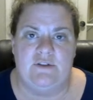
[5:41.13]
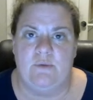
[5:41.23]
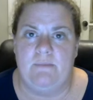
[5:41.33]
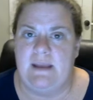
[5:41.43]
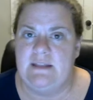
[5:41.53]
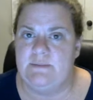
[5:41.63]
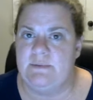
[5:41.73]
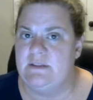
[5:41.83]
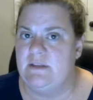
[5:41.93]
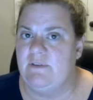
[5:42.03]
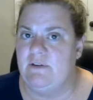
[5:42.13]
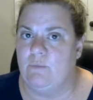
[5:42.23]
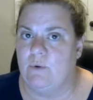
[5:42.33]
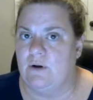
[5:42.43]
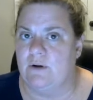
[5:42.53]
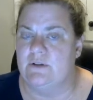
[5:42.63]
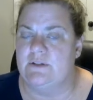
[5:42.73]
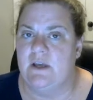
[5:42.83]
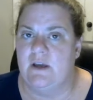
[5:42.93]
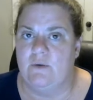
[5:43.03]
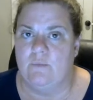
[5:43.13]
domain-specific words,